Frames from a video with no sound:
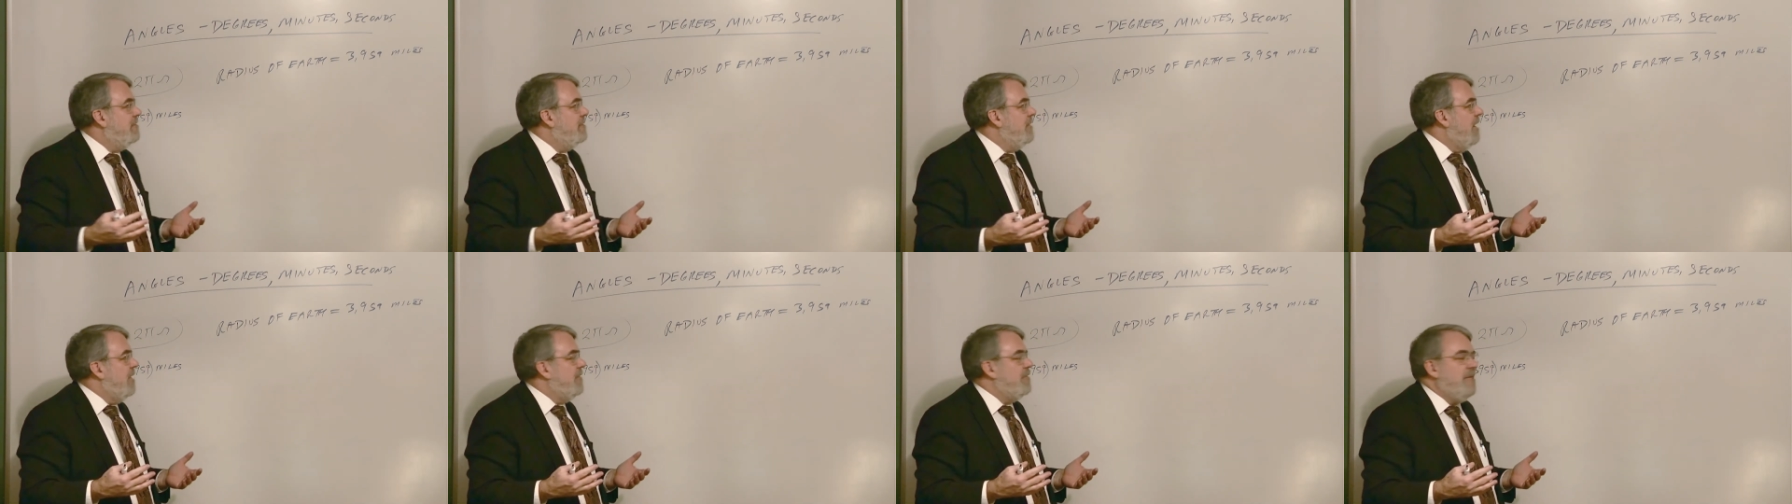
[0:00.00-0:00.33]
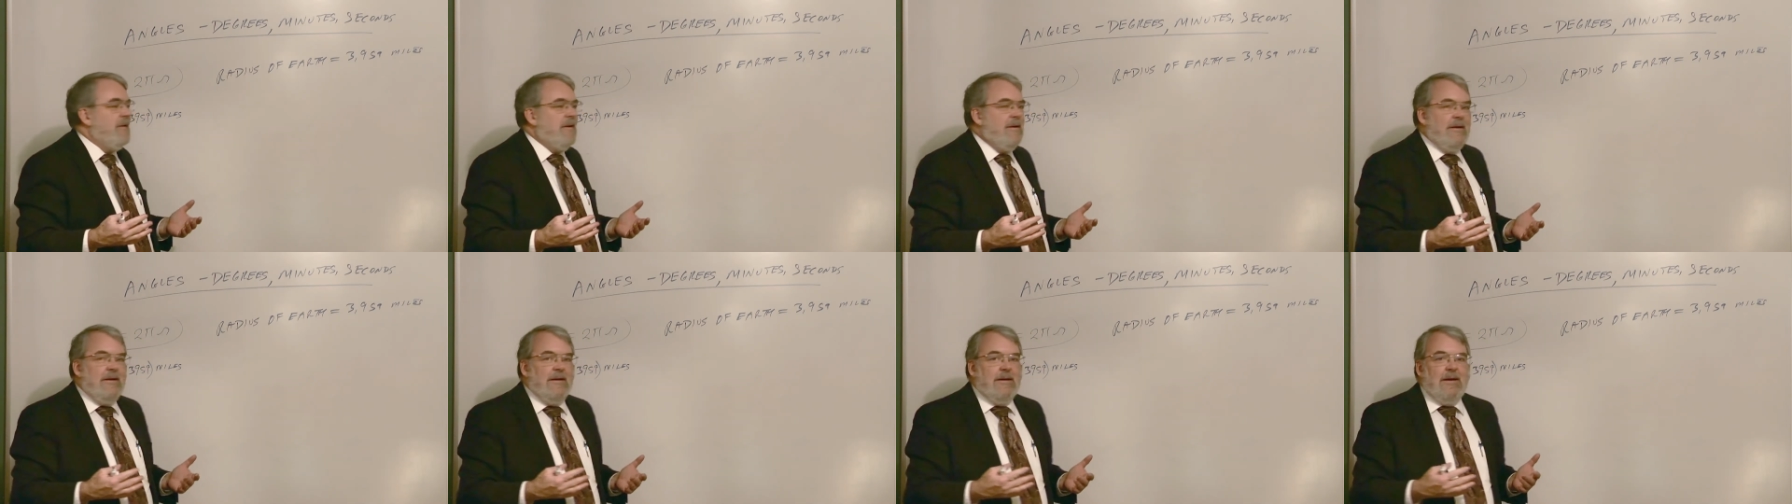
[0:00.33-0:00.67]

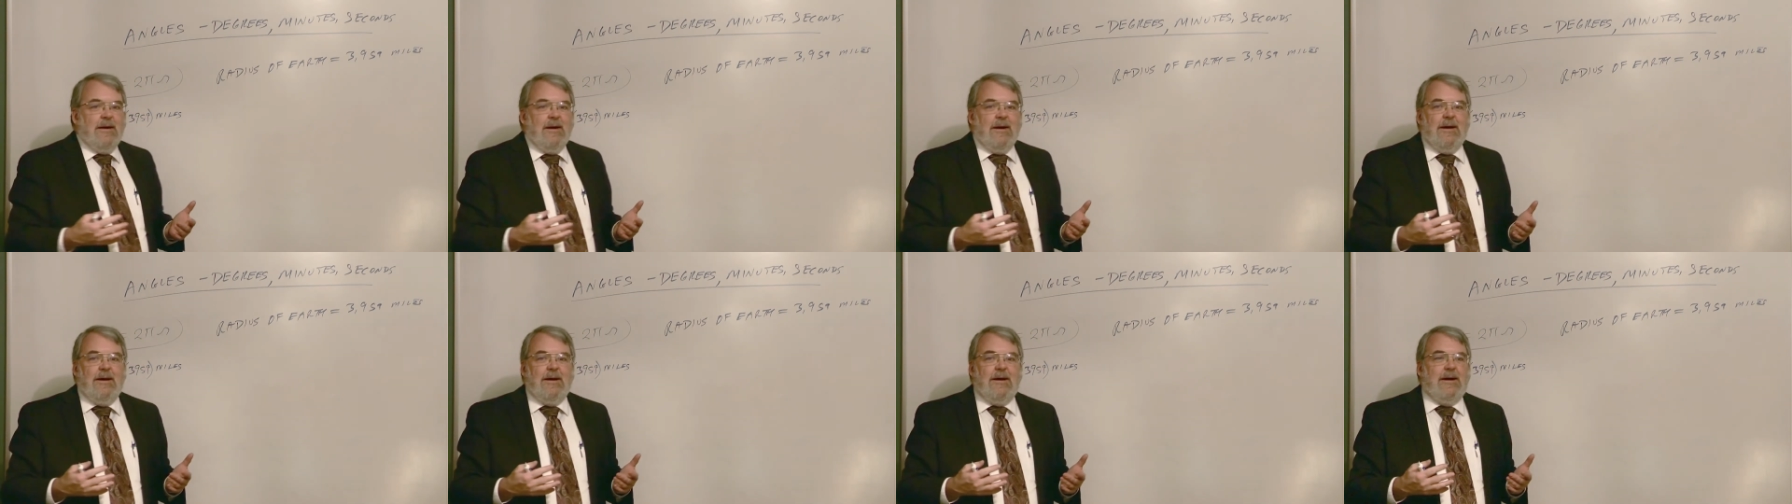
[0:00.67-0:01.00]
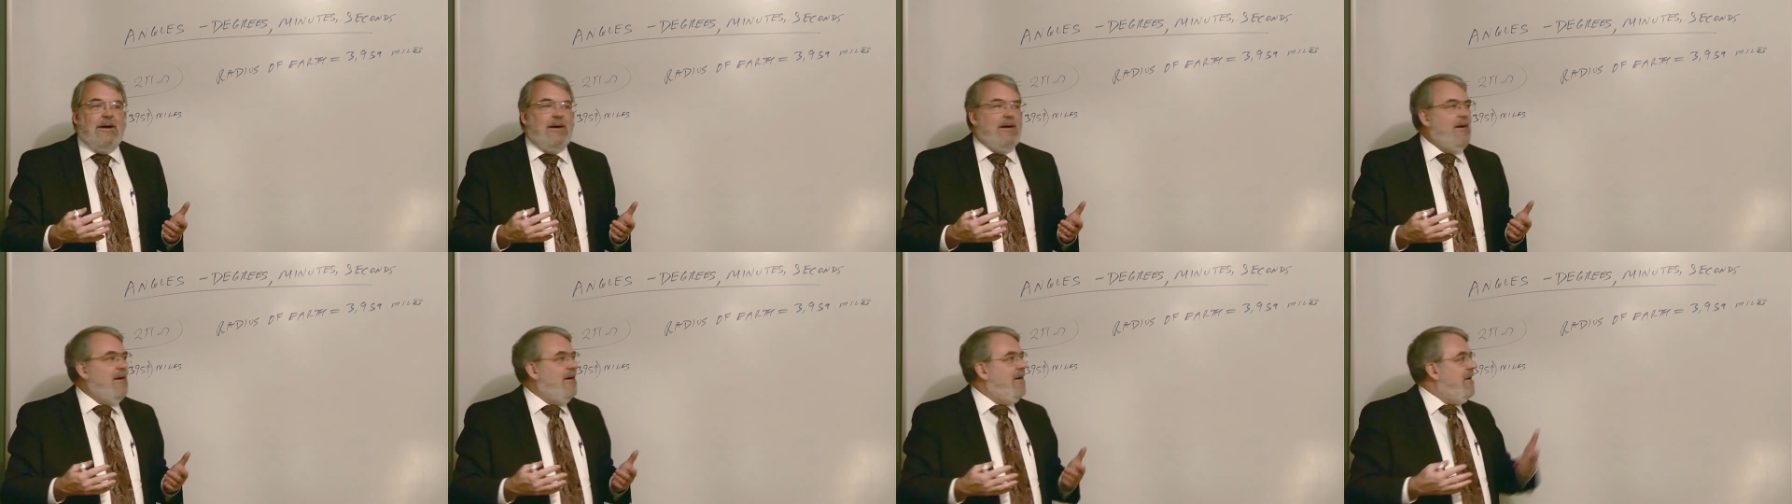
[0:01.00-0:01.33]
But
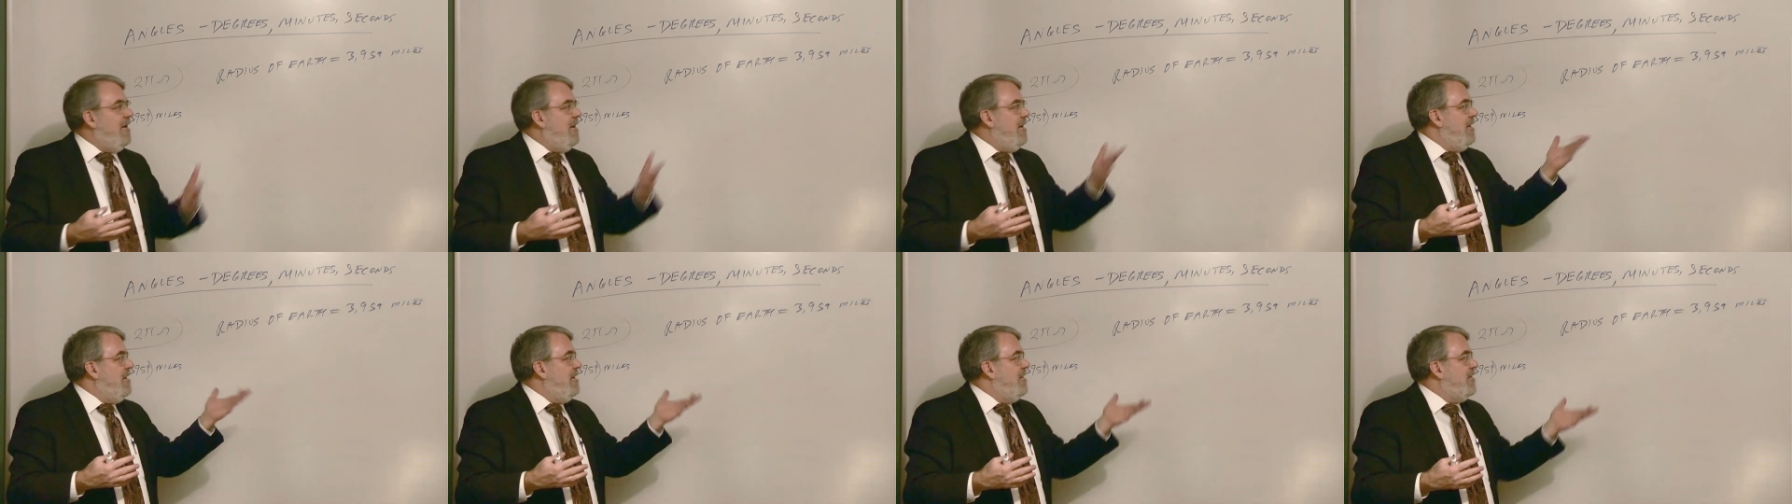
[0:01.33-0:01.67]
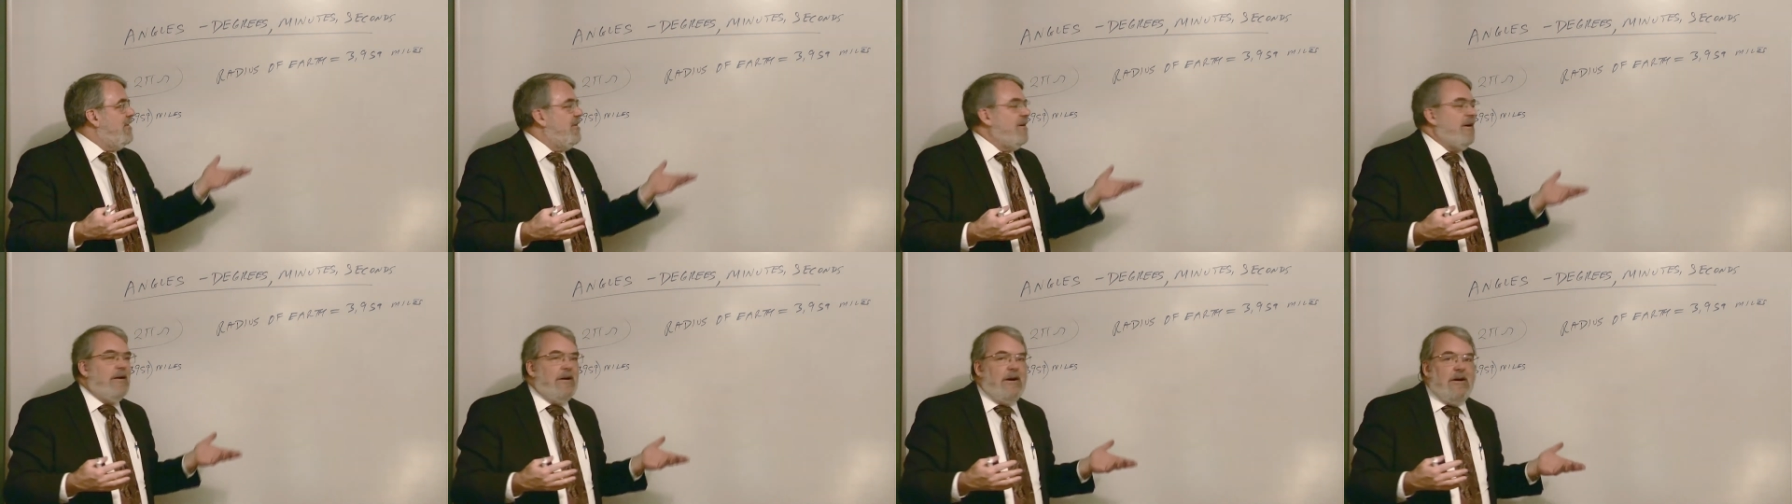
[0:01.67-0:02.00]

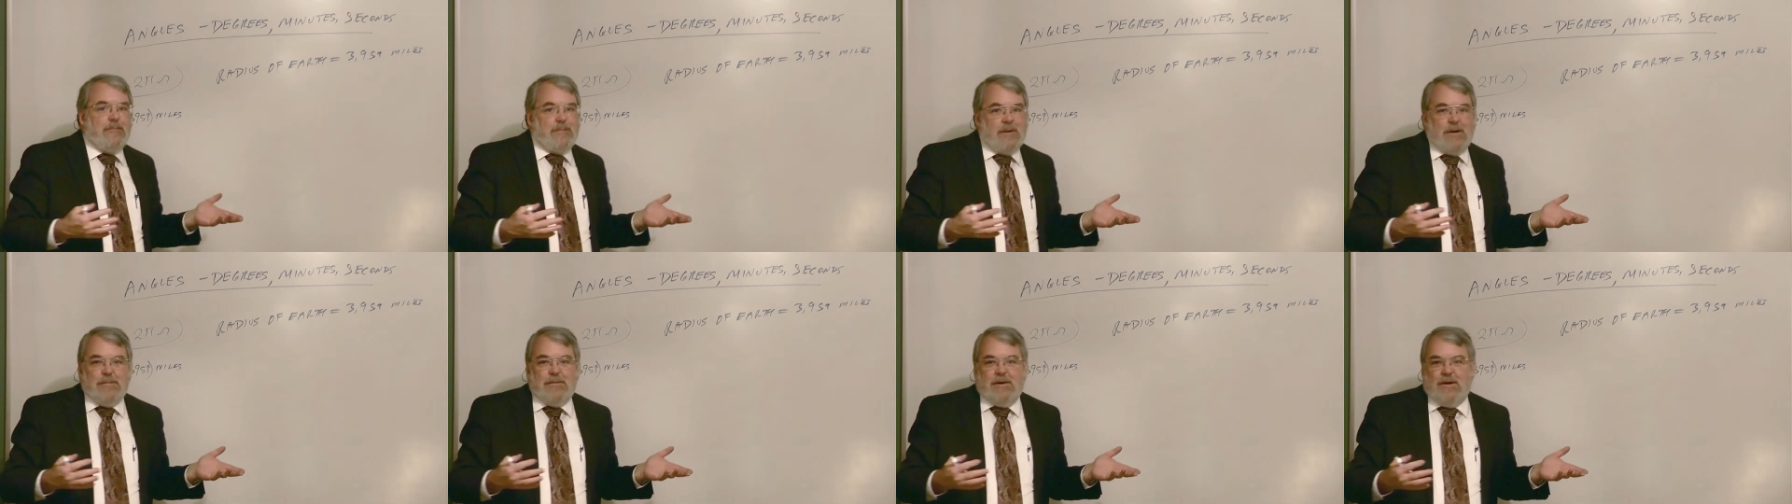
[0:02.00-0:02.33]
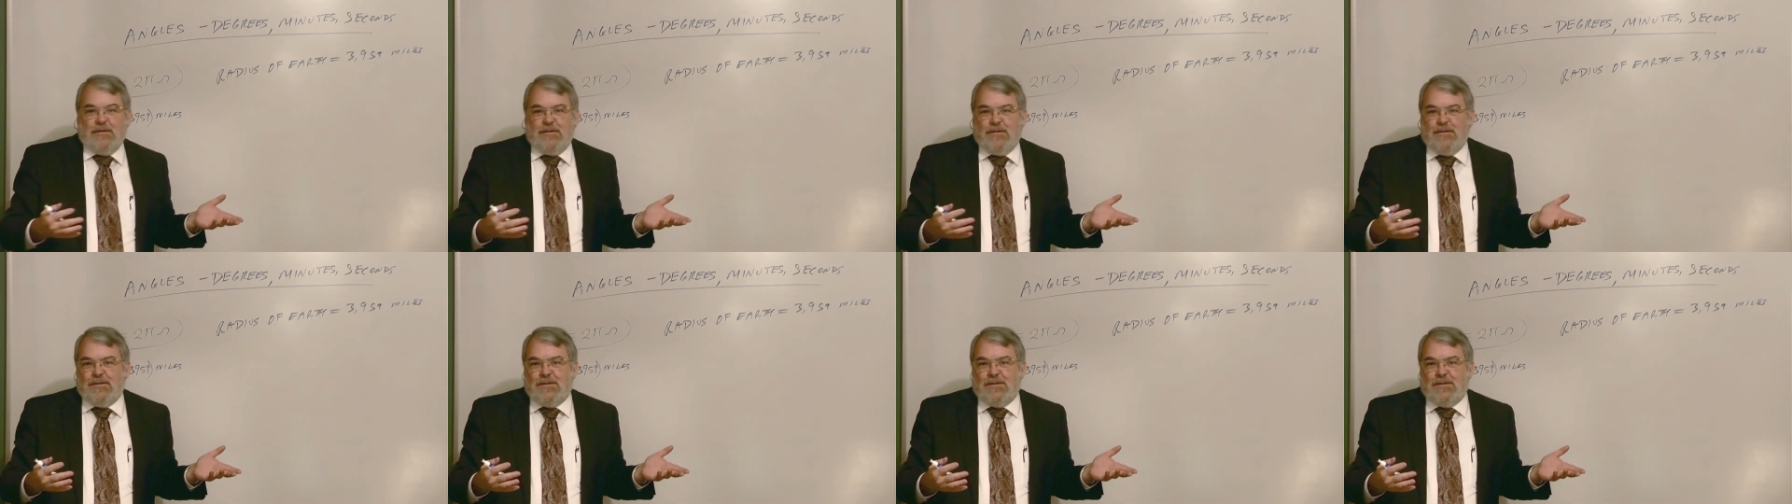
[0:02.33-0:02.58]
it's not off by much,